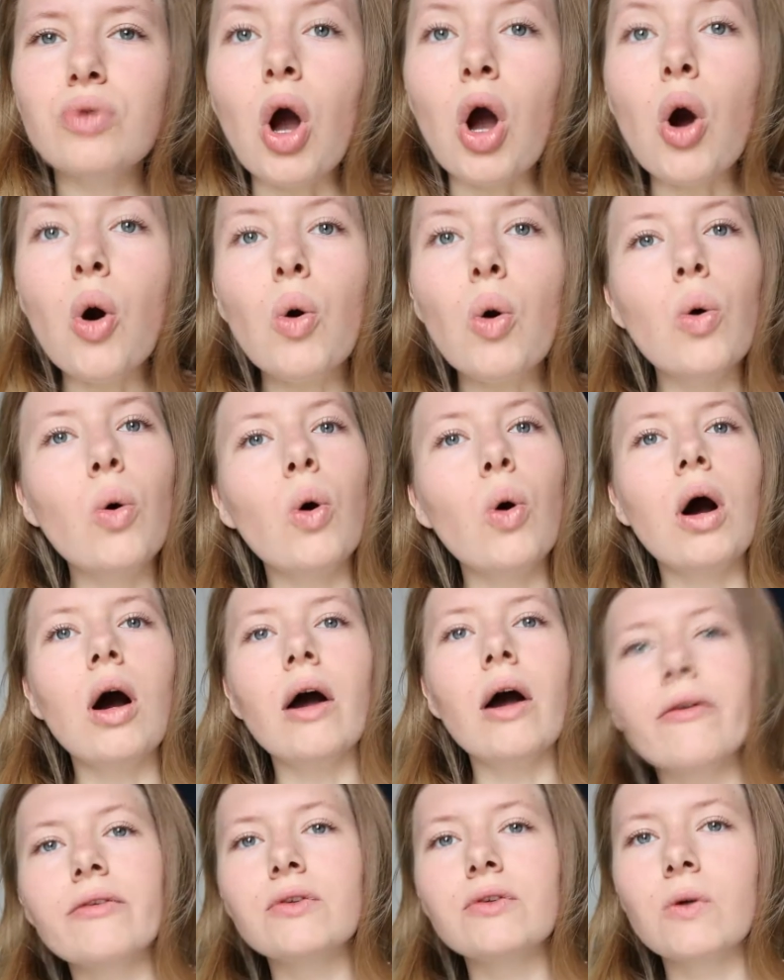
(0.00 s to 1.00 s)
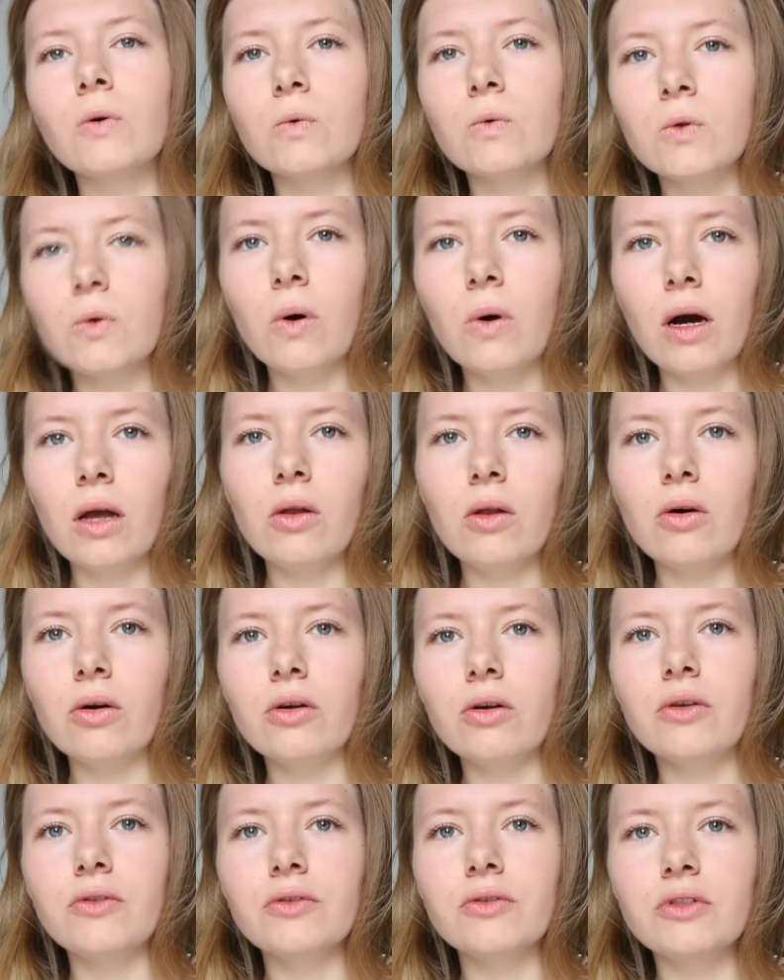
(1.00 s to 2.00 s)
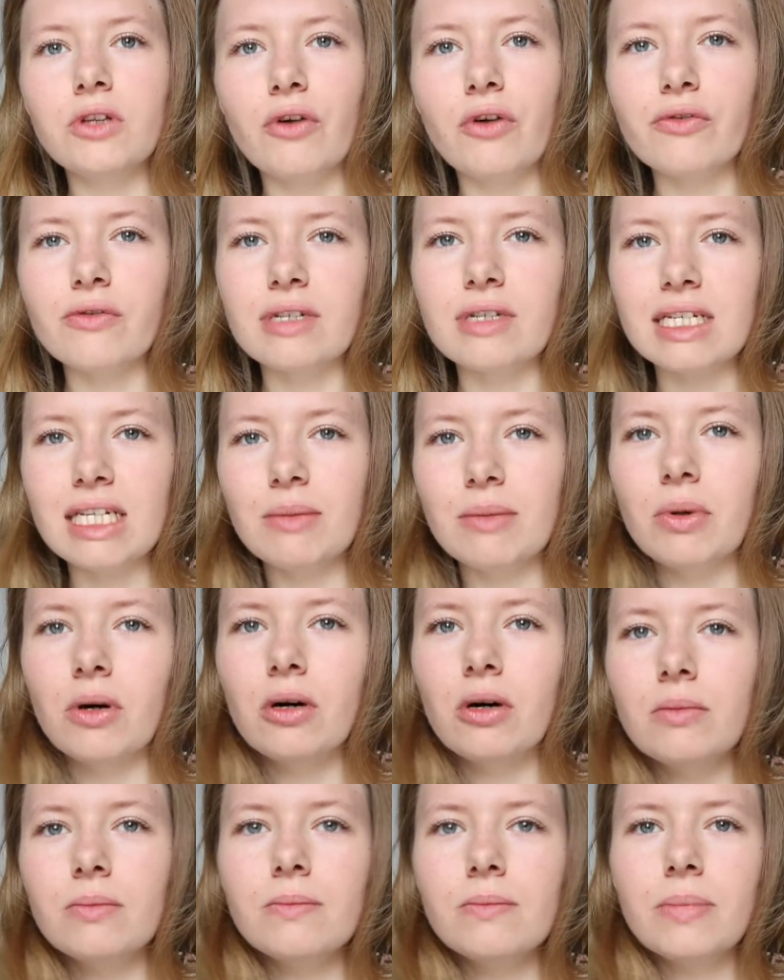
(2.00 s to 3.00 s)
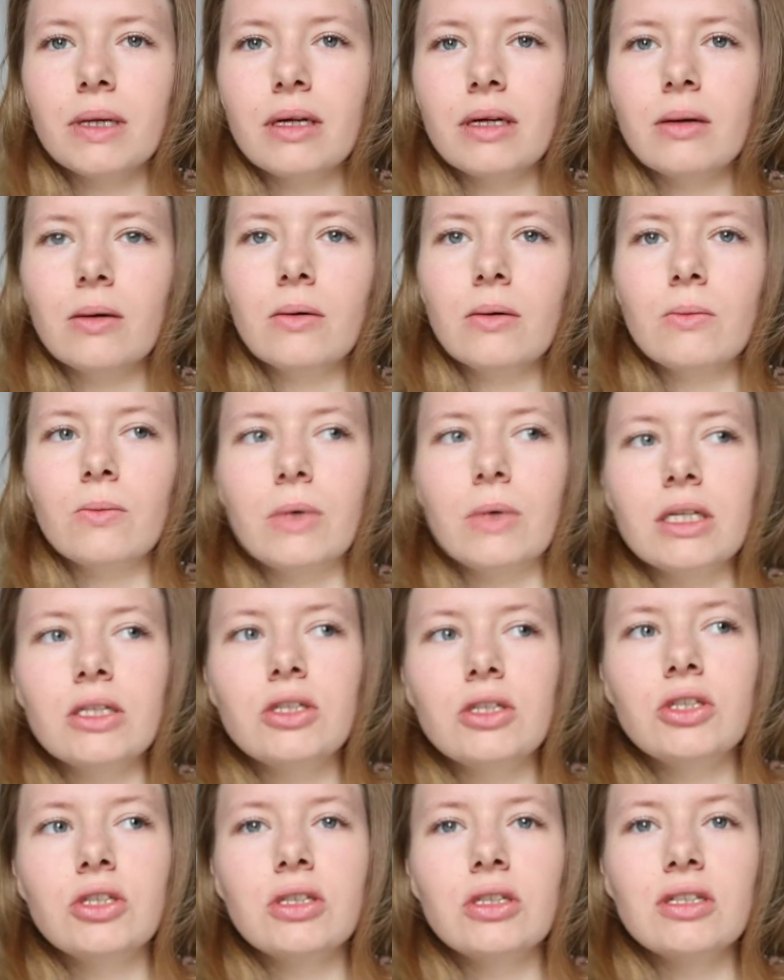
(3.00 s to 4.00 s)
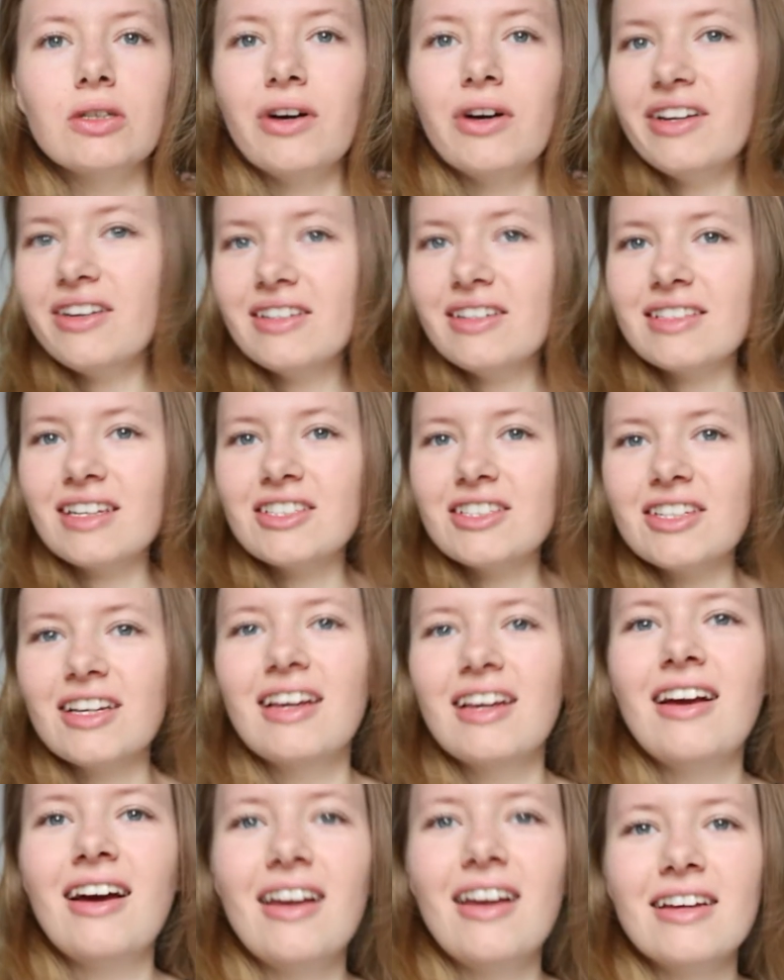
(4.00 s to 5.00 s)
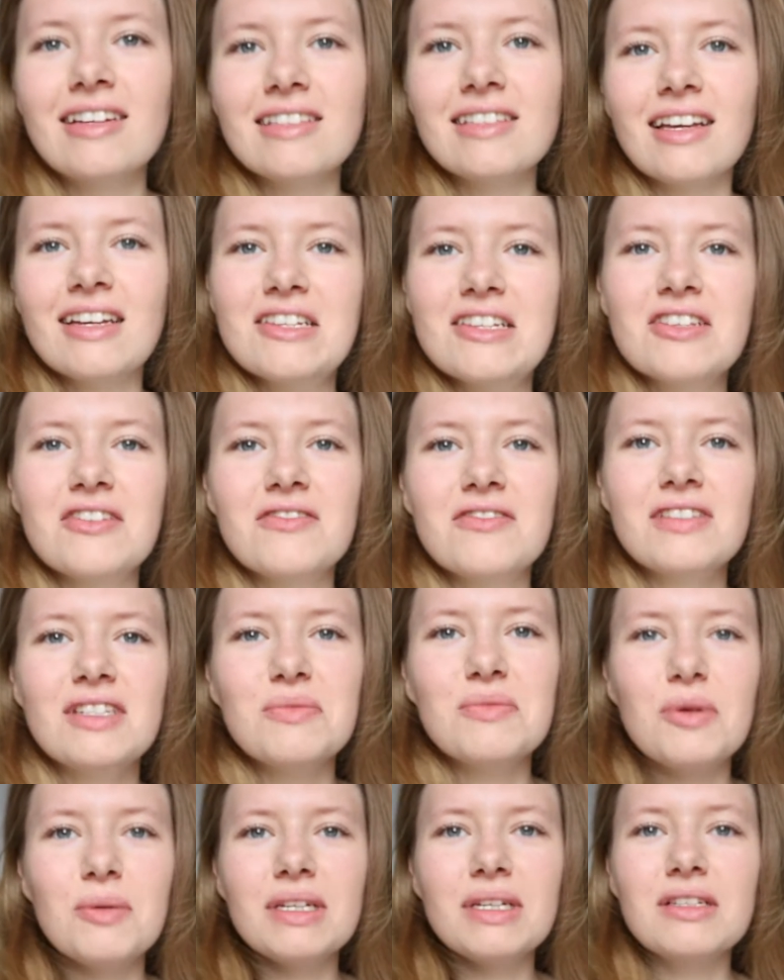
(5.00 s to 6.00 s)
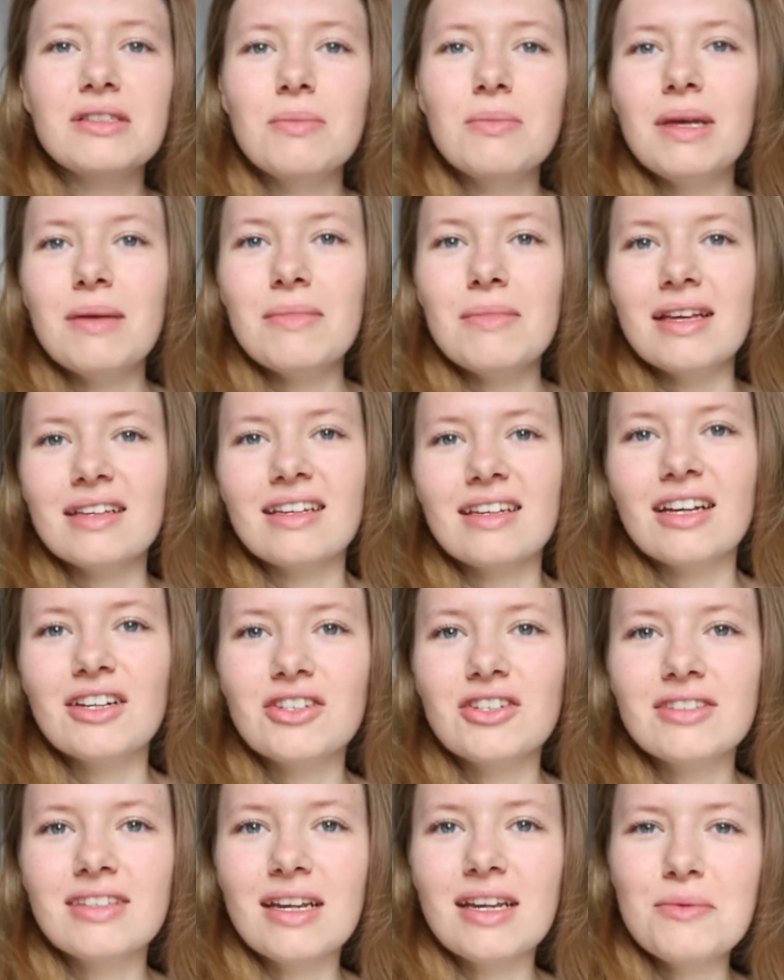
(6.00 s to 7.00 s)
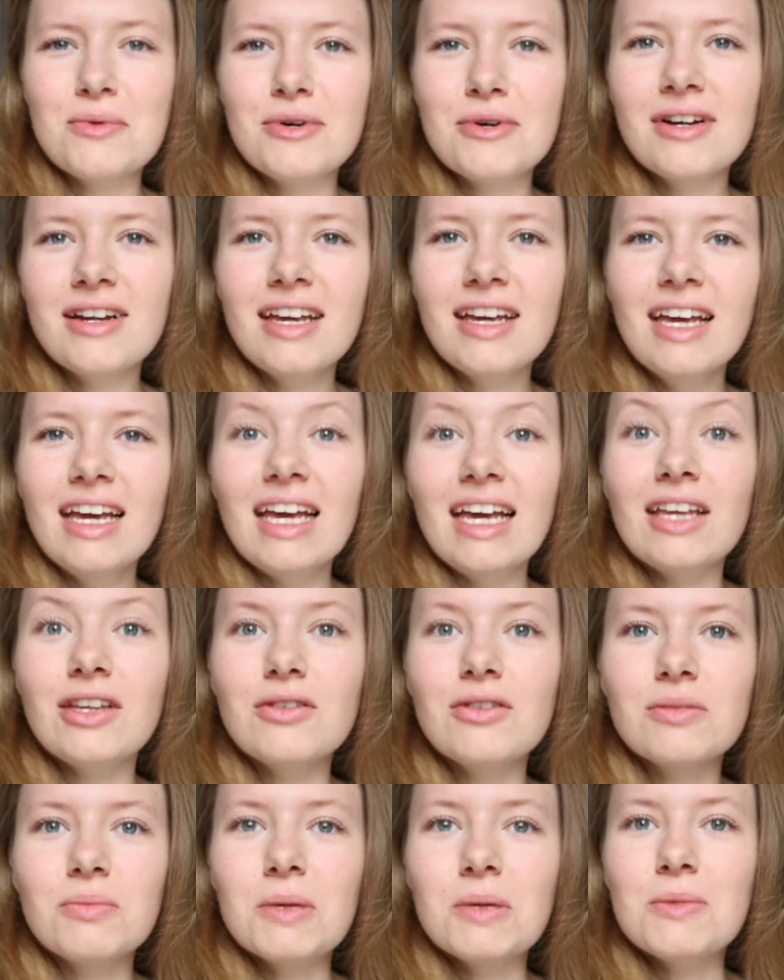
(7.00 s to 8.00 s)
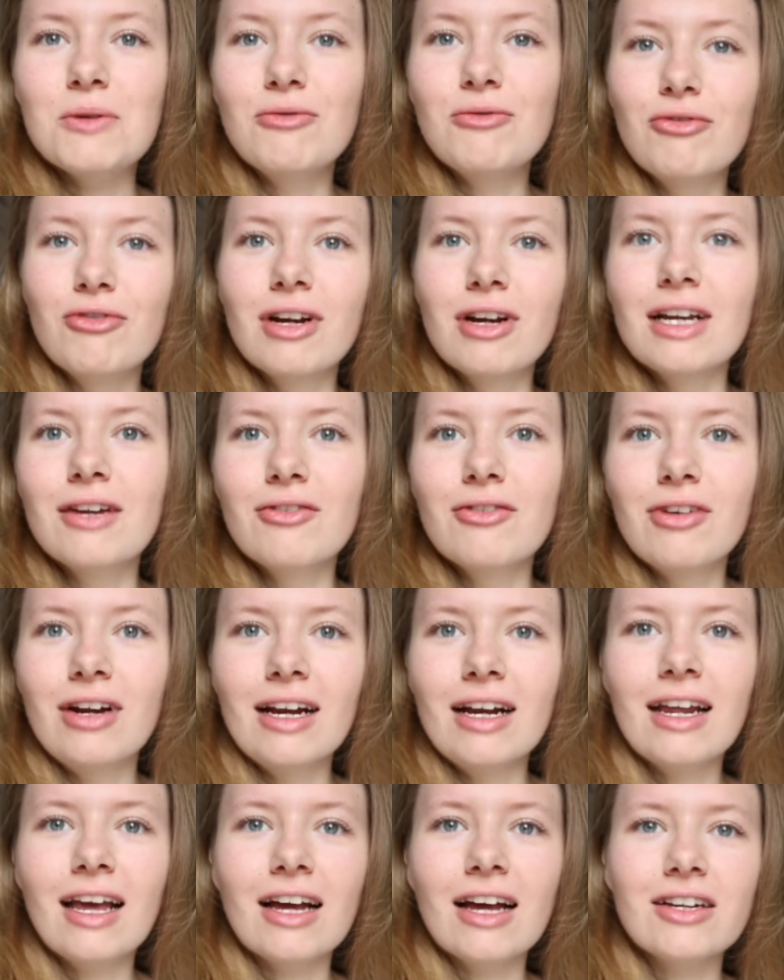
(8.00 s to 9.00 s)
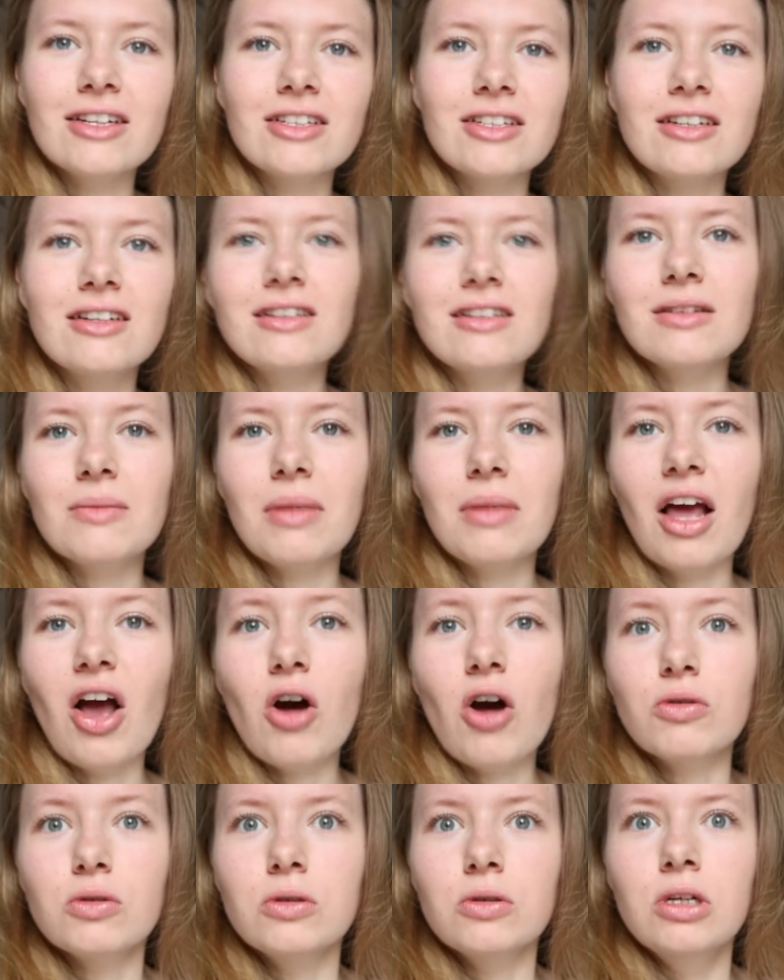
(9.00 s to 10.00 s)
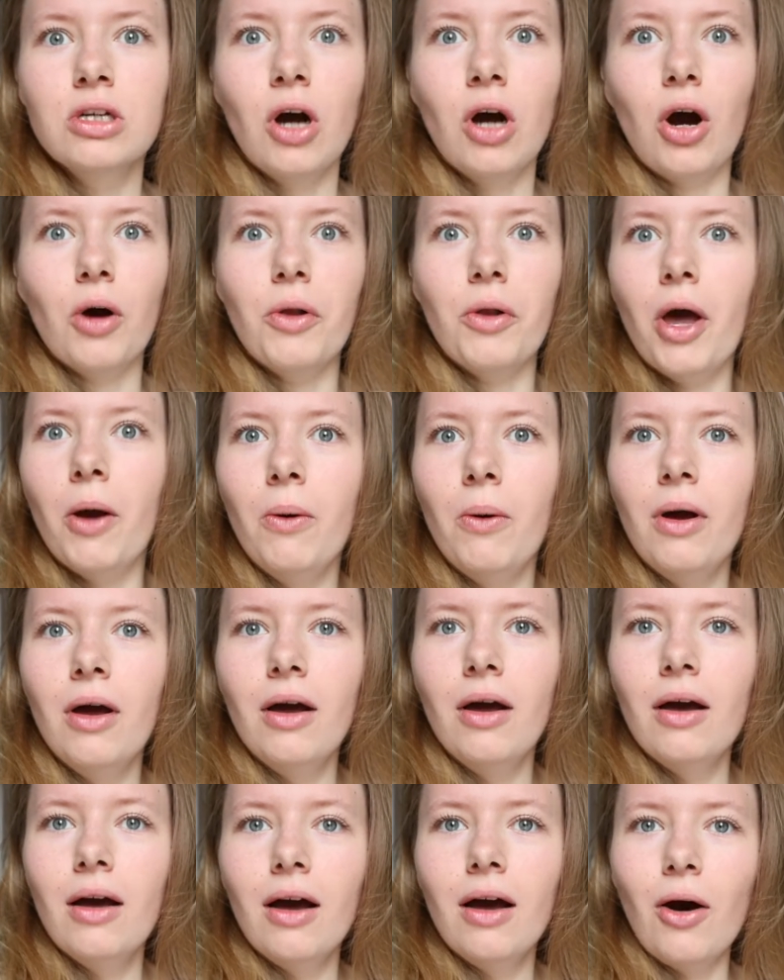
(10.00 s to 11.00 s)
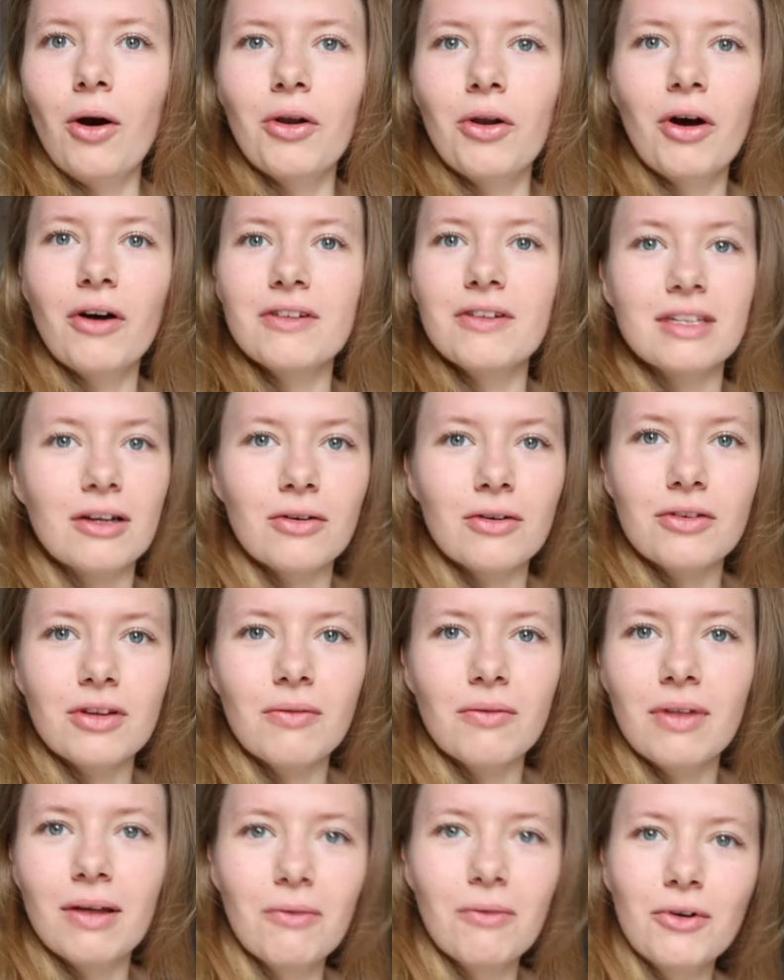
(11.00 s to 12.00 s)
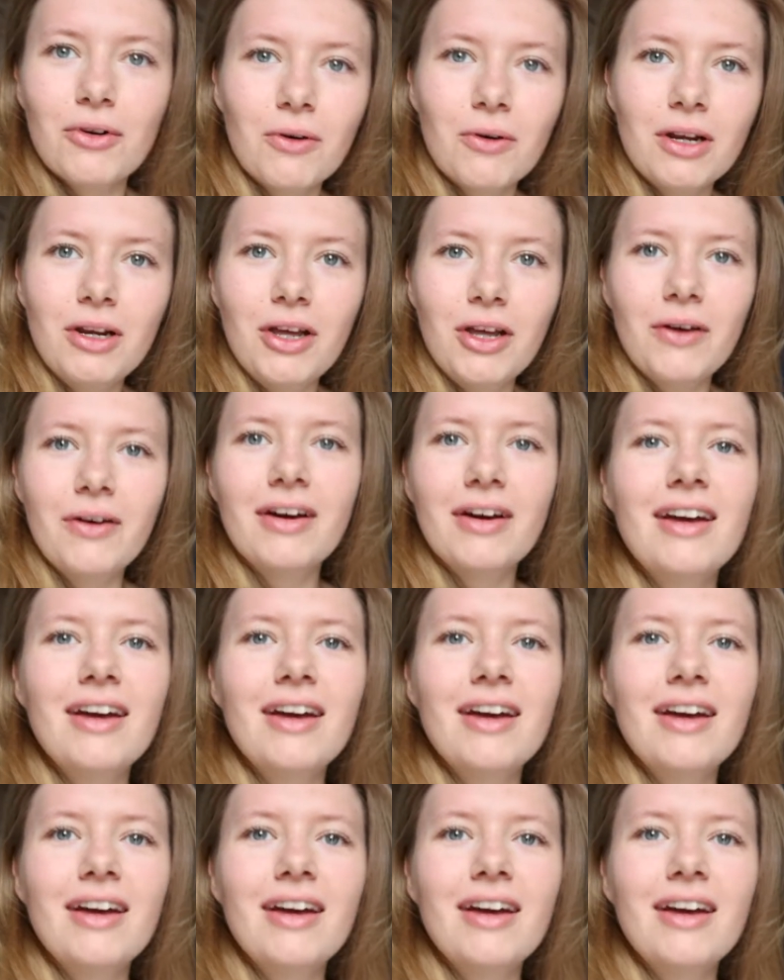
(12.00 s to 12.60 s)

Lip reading: Oh, I've sold quite a lot of stuff on Depop, which is quite nice actually. I like selling stuff on Depop. It doesn't make me as anxious anymore. It used to make me really, really anxious. Oh no, I sold something. What do I do?